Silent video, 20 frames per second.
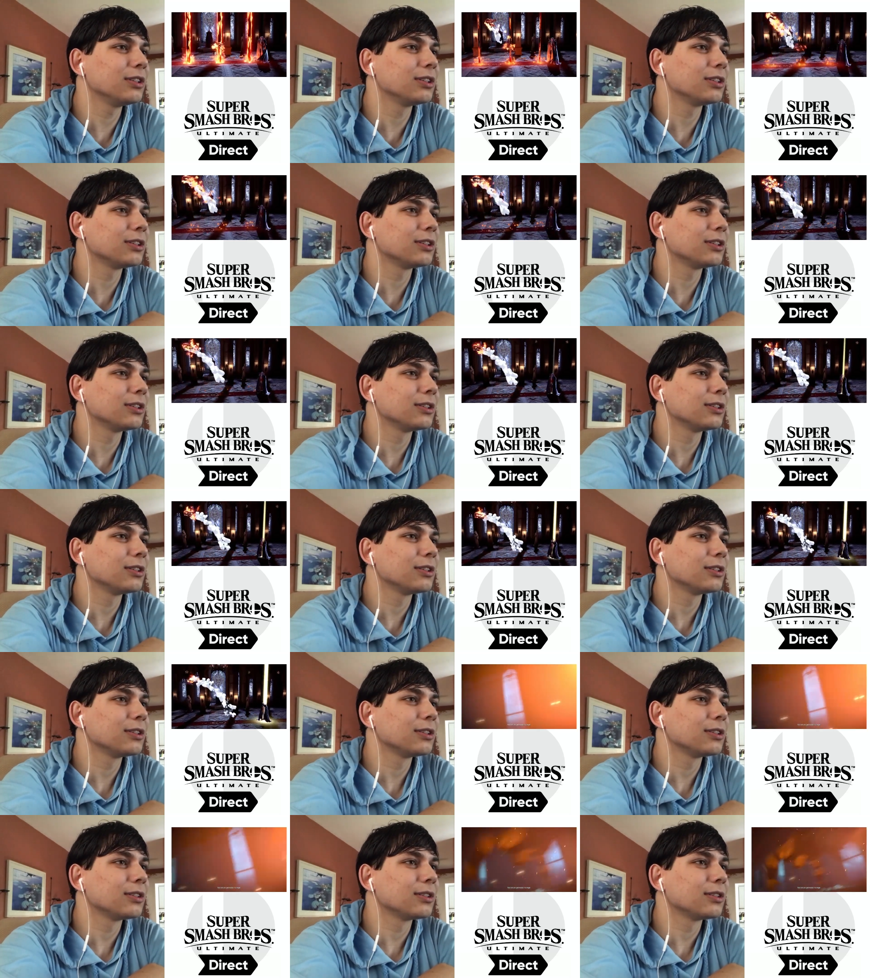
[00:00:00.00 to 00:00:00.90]

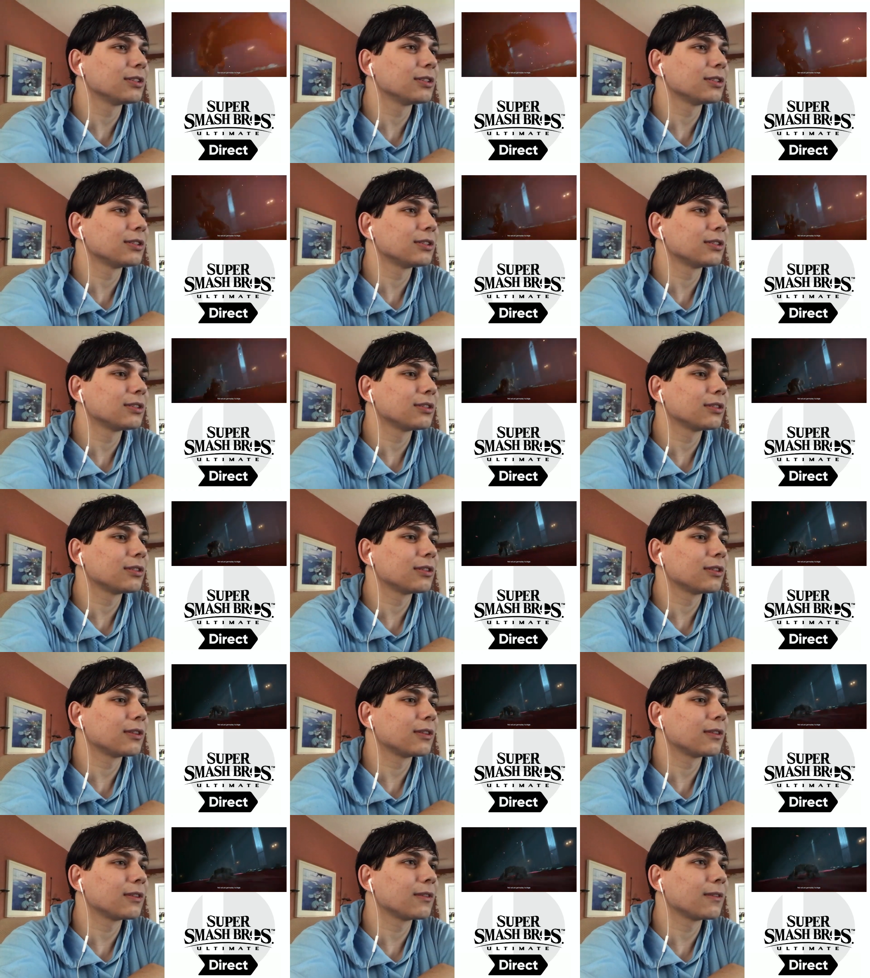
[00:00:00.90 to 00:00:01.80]

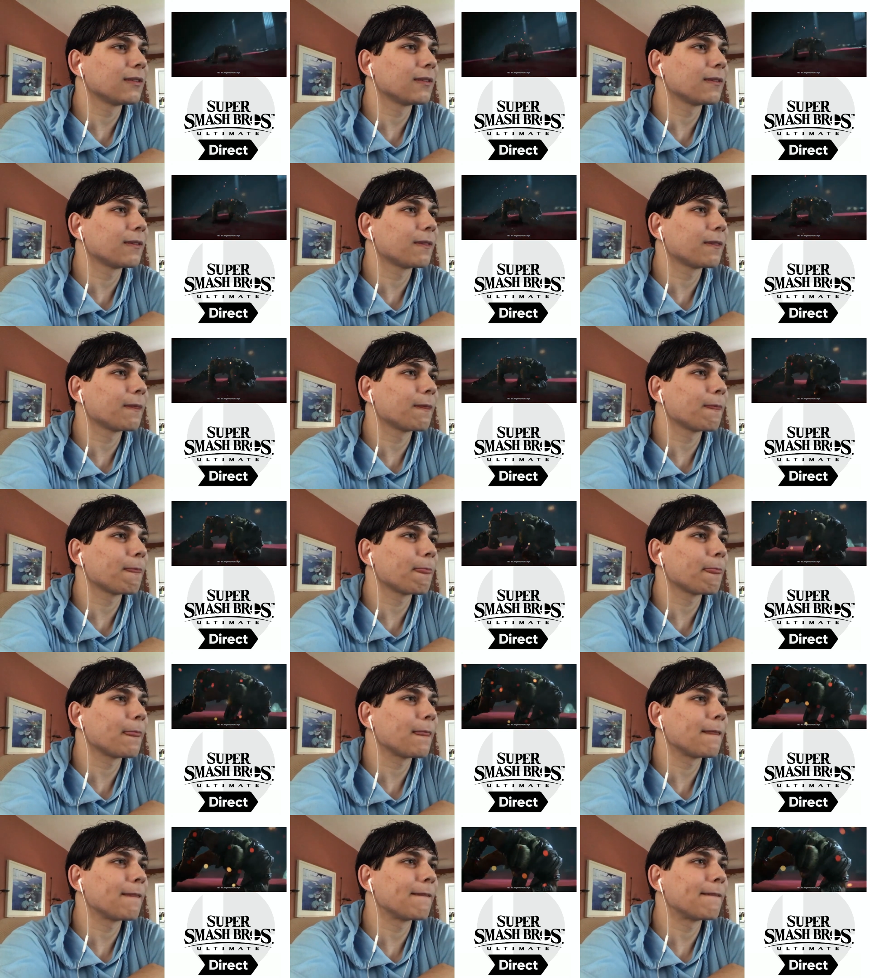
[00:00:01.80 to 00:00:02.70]

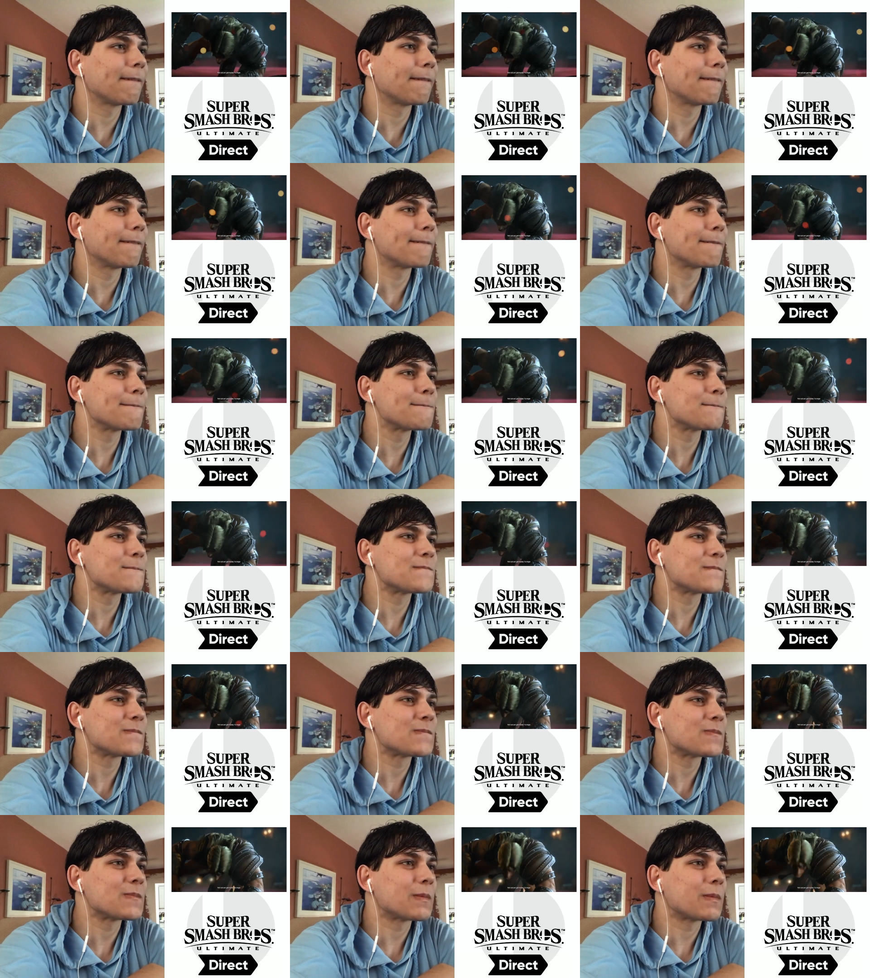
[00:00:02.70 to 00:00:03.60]

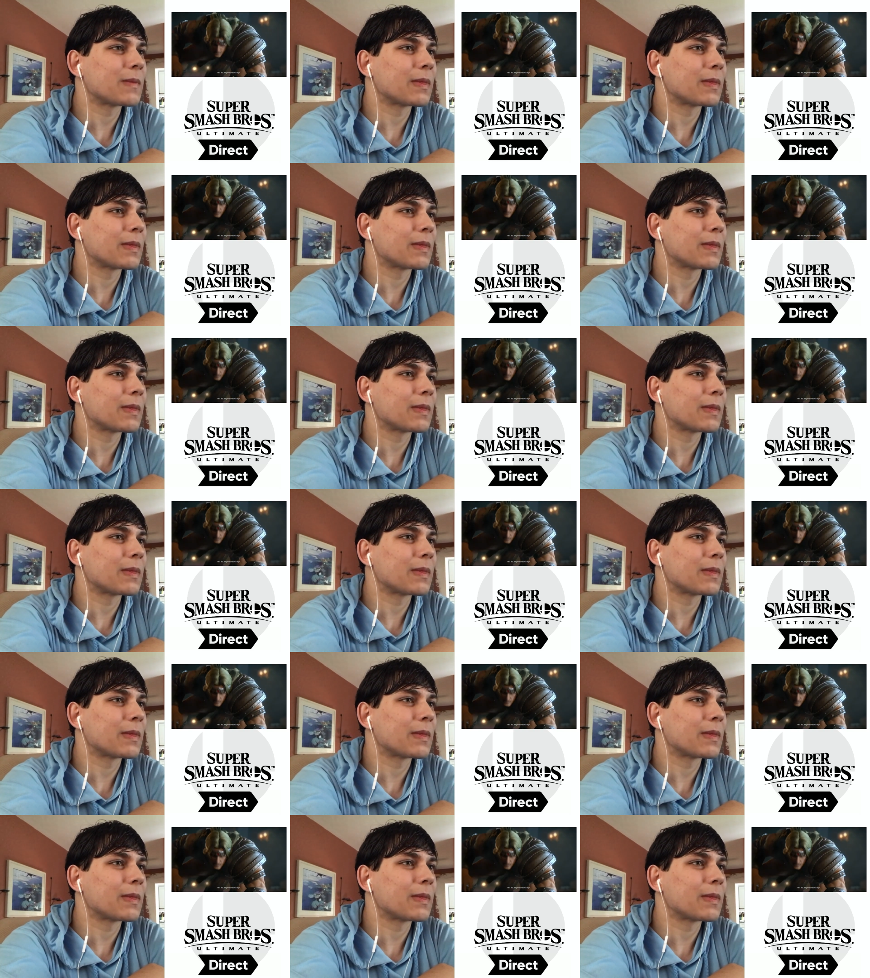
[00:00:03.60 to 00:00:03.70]
No one is speaking in this clip.